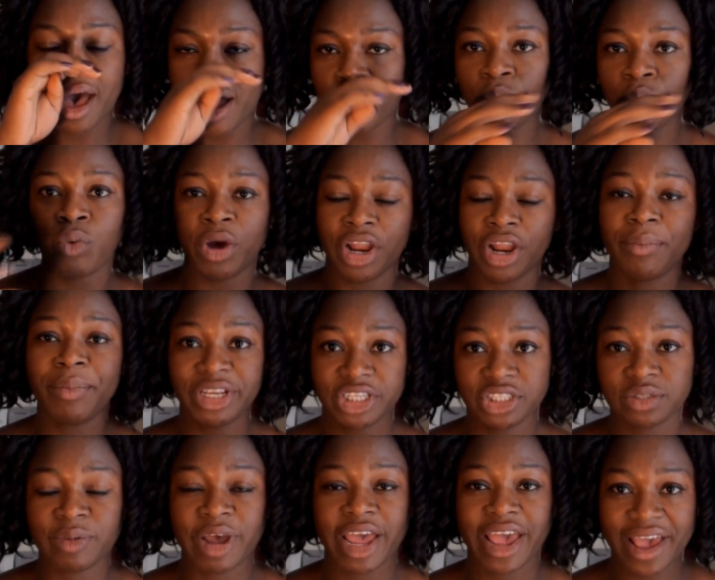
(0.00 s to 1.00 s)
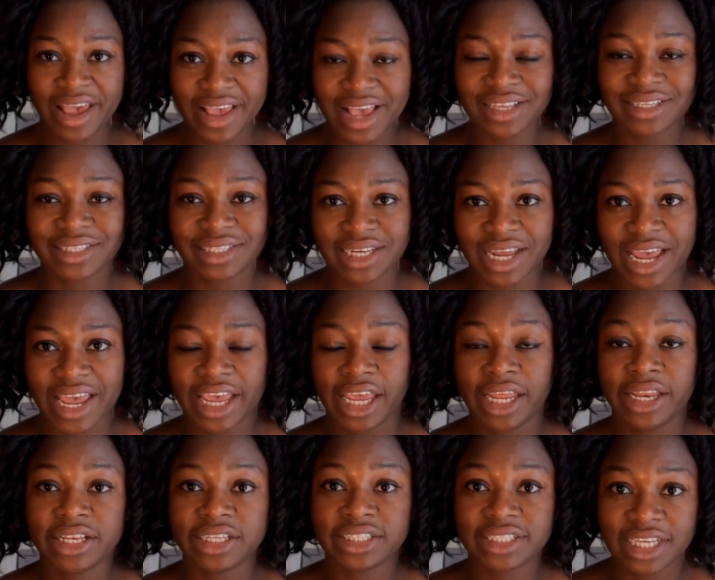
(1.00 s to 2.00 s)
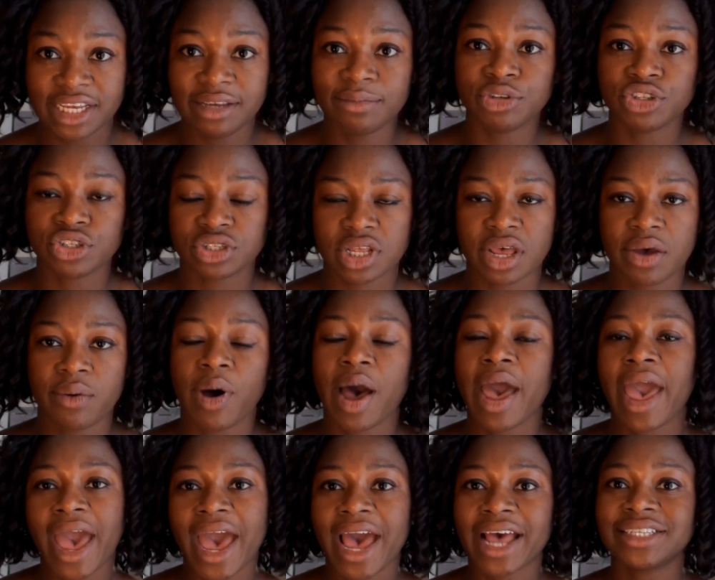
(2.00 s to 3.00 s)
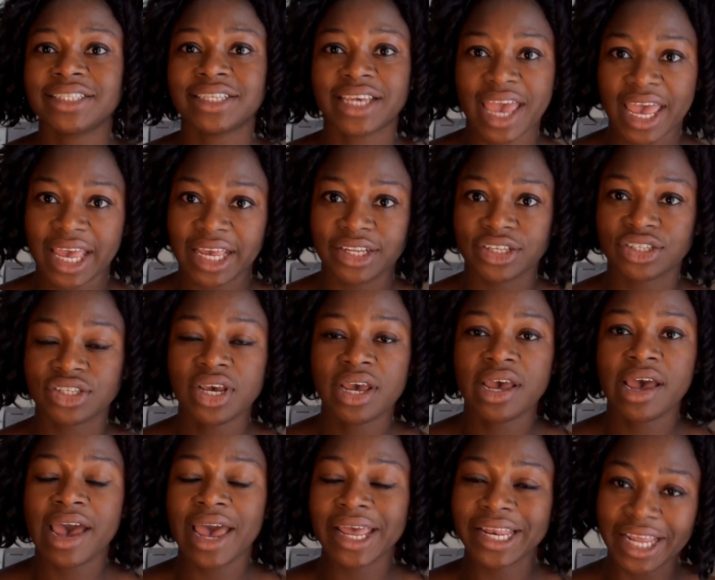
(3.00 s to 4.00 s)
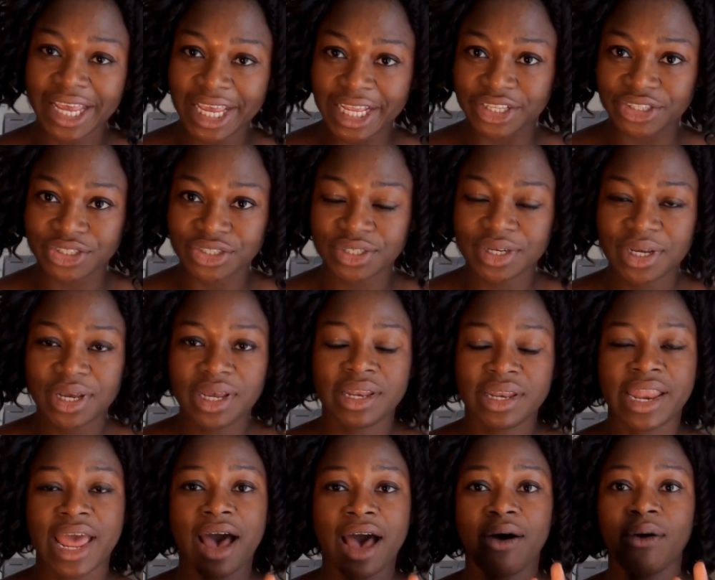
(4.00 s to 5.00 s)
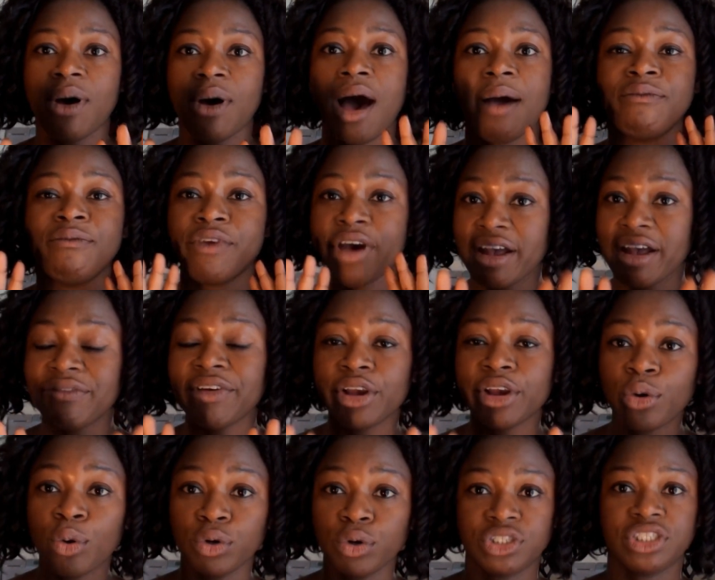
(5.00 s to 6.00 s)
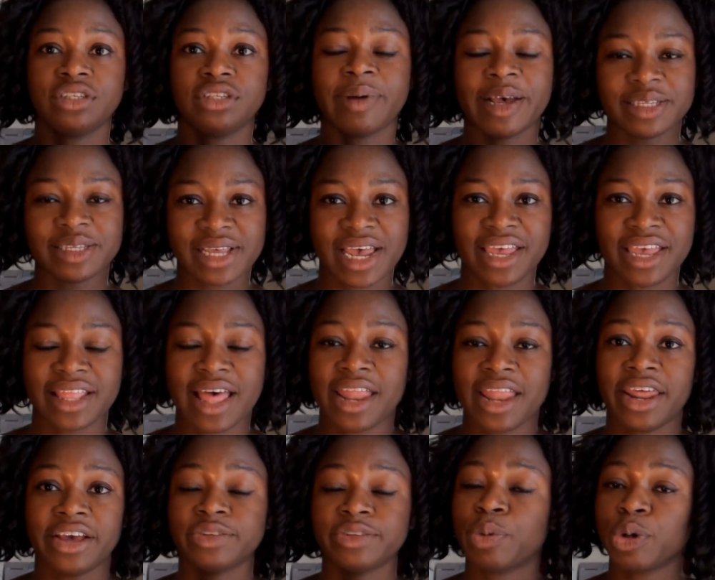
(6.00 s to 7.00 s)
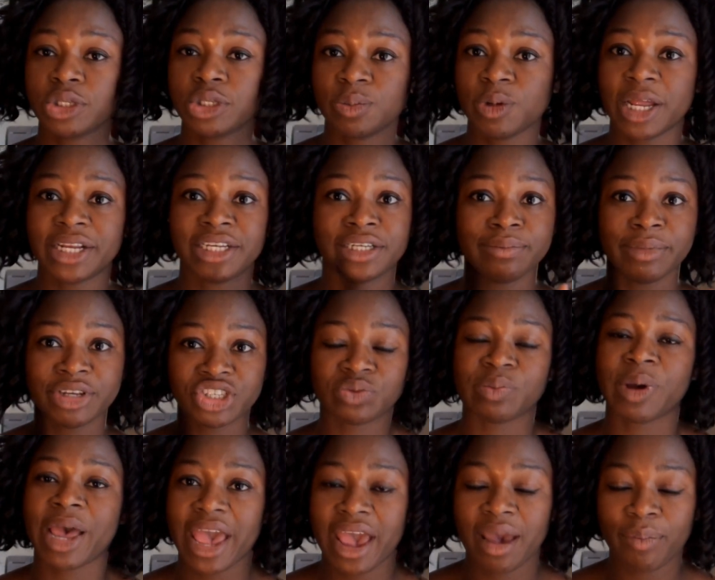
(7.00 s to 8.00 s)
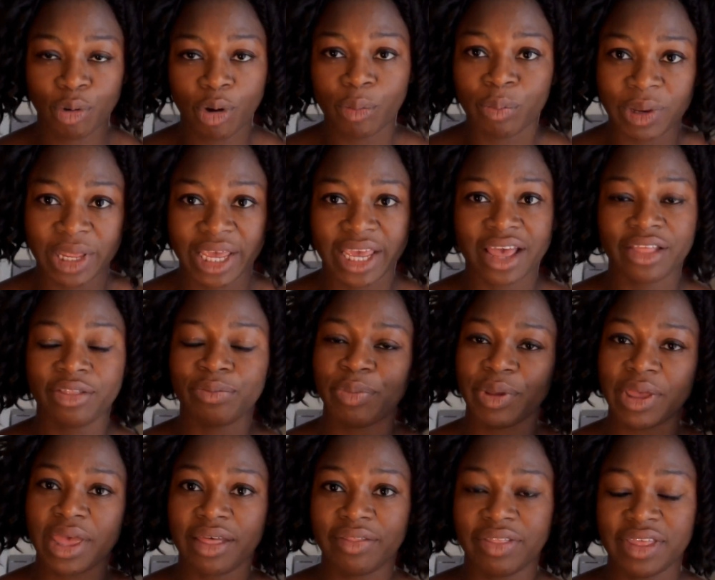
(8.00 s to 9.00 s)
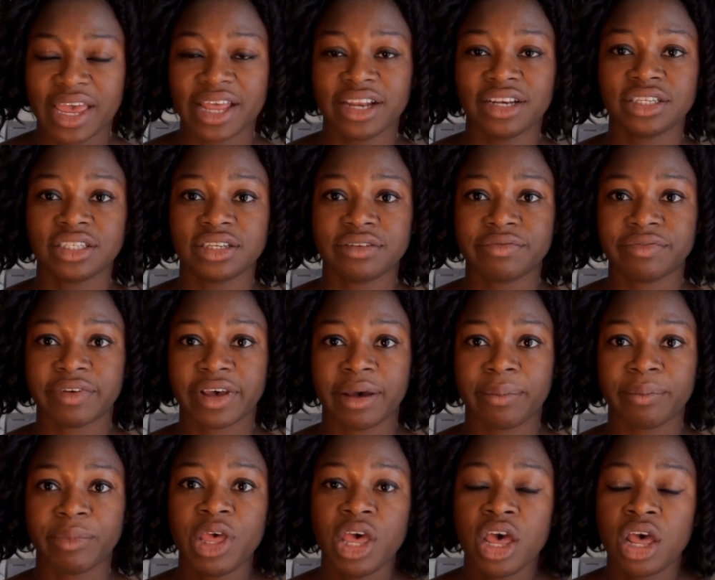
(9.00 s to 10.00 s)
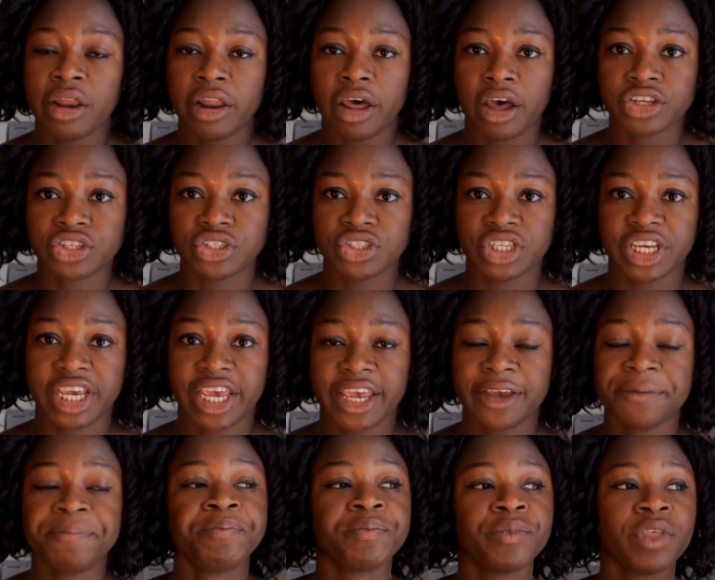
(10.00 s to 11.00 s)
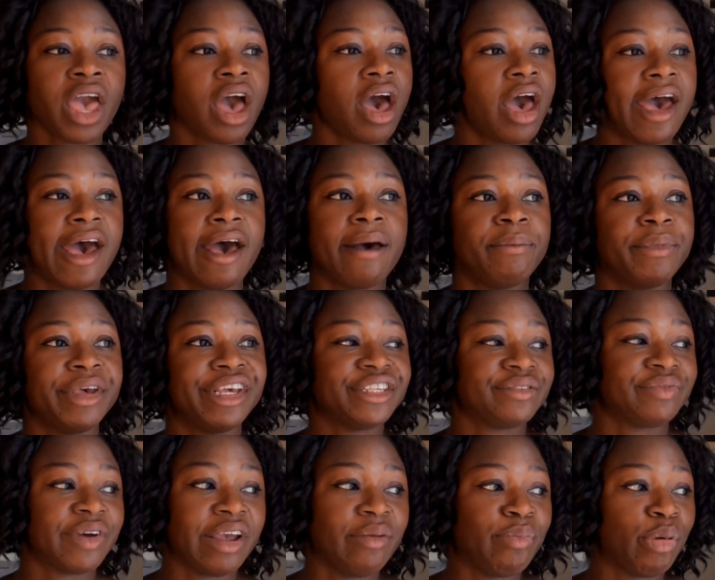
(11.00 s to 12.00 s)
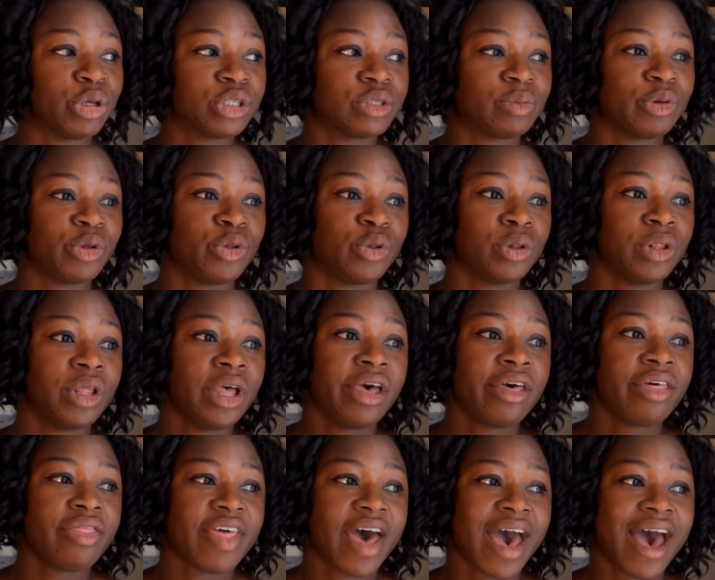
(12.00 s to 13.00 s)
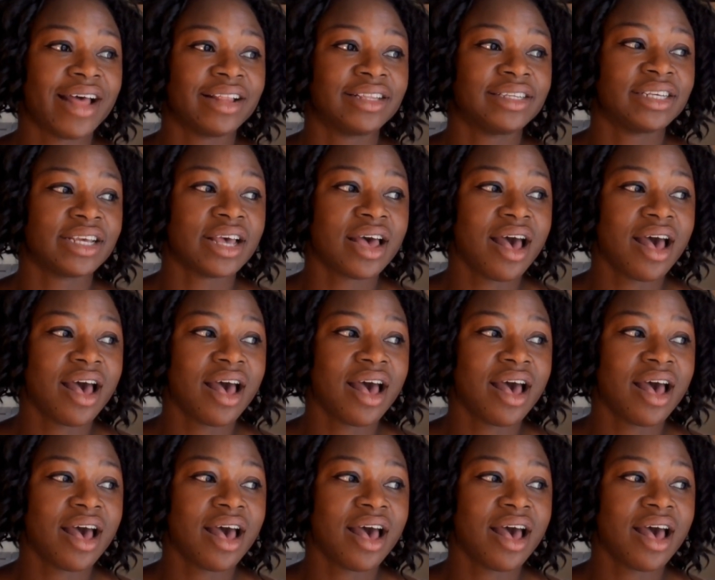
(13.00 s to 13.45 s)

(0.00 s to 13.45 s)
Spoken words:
when I measured my hair yesterday it seemed as though I had gained an inch. Now, I'm very cautious about saying that. Now, it's possible I didn't measure my hair properly at the end of last year. It's very possible that,